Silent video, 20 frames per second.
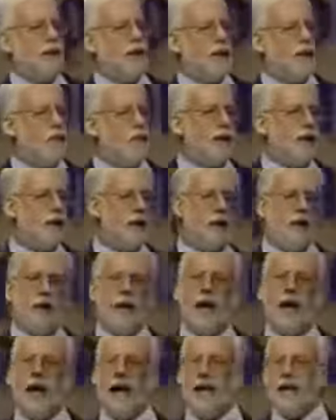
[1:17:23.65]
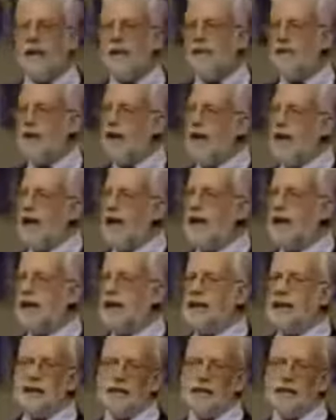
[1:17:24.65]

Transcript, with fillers: of the original continent of Atlantis.